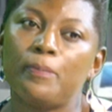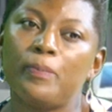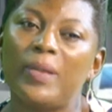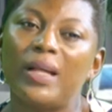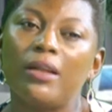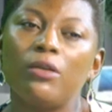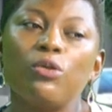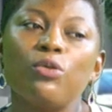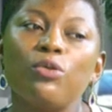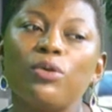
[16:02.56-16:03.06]

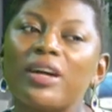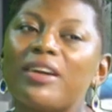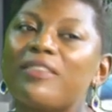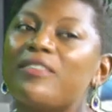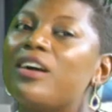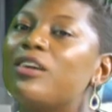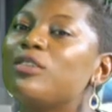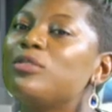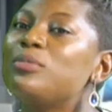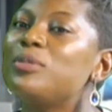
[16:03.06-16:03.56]
look
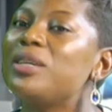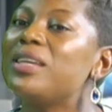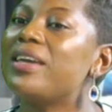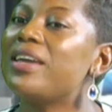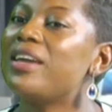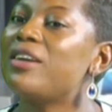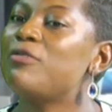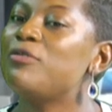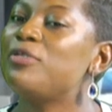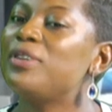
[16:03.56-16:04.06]
around me
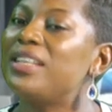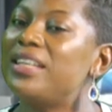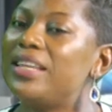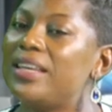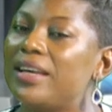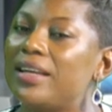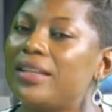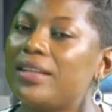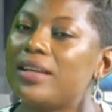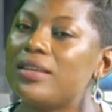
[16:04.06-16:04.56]
every day
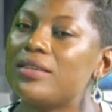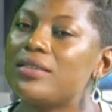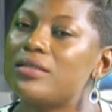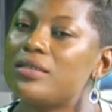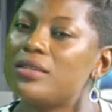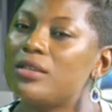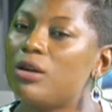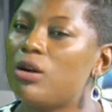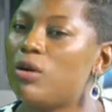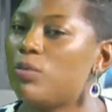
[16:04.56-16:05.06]
and I
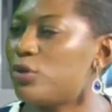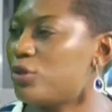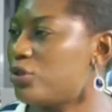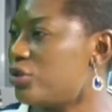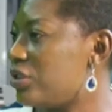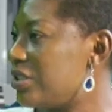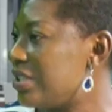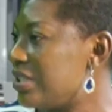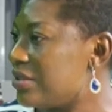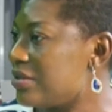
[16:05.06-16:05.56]
see
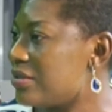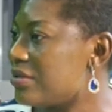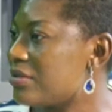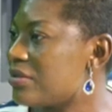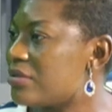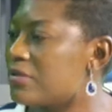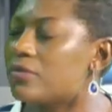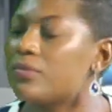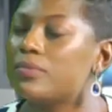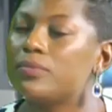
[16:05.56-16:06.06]

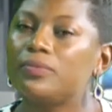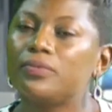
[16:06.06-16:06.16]
opportunities.